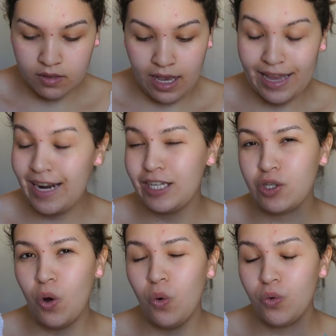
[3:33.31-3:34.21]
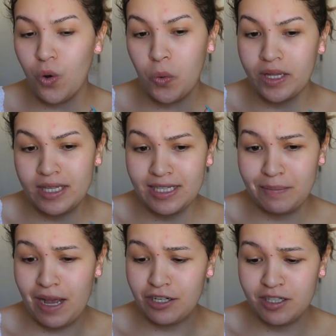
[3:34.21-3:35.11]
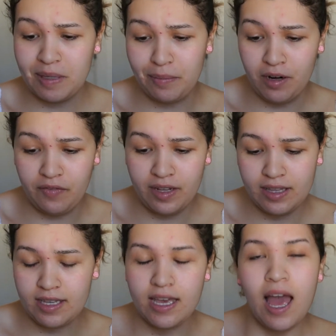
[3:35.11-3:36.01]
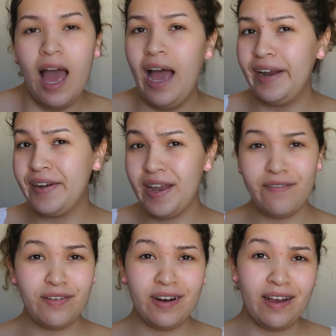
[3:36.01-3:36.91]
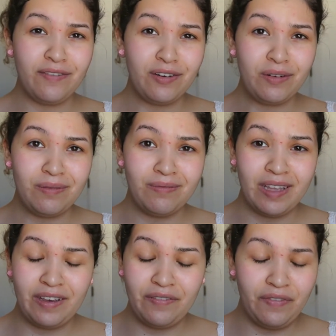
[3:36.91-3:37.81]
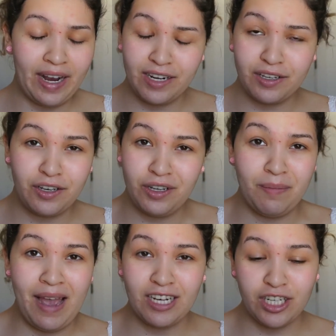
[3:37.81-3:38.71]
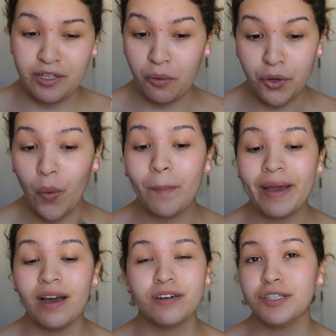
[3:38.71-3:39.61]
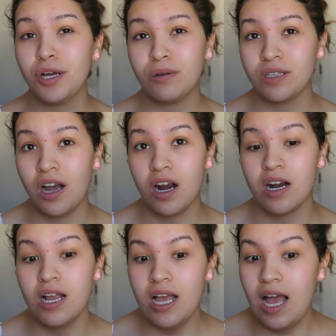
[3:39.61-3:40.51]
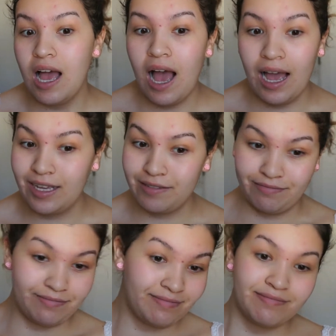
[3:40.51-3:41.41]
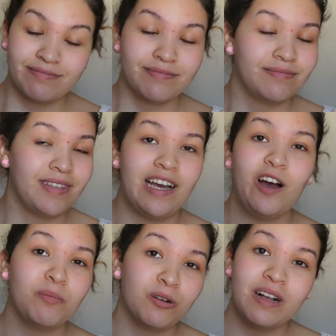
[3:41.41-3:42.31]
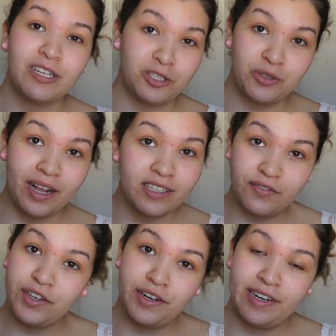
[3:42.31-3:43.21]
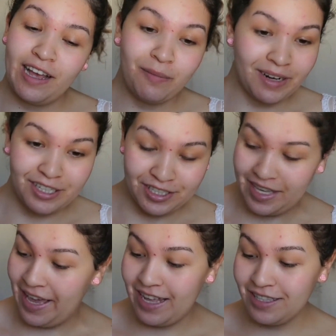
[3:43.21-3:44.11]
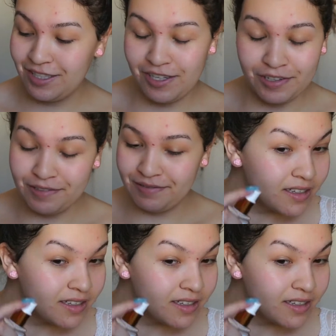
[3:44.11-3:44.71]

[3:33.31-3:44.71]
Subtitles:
And I don't know that this matches me perfectly. I never ever like find a good match. I don't know what my undertones are. Homegirl has tried to figure it out, but I just can't, so.